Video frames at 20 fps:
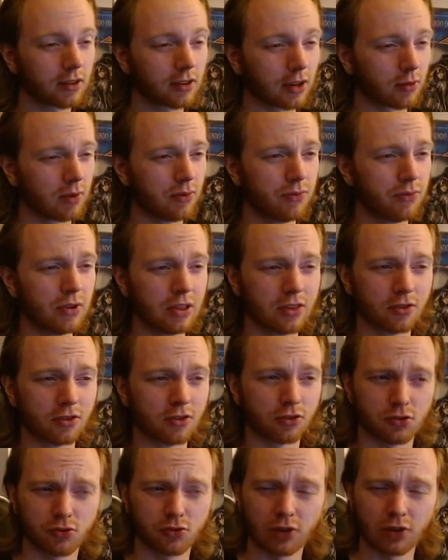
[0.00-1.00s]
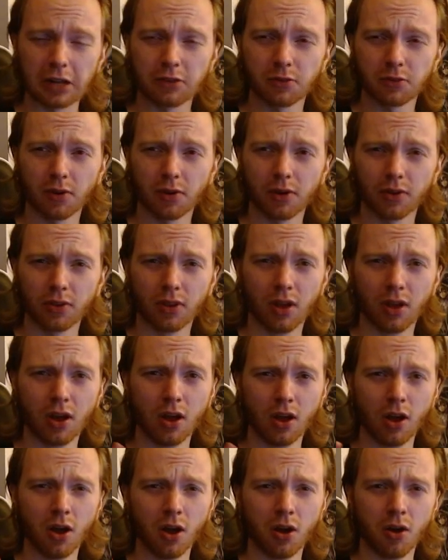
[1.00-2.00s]
Like we featured Drytron,
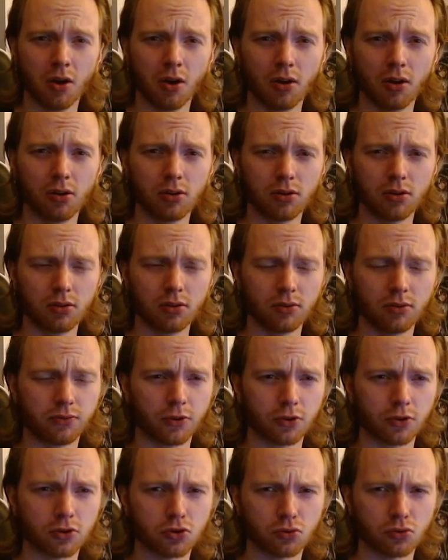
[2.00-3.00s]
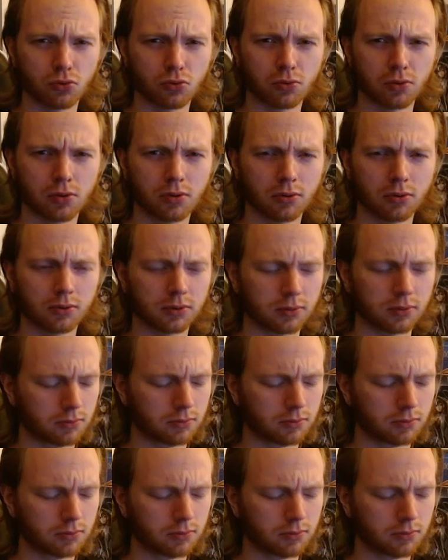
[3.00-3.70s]
Virtual World,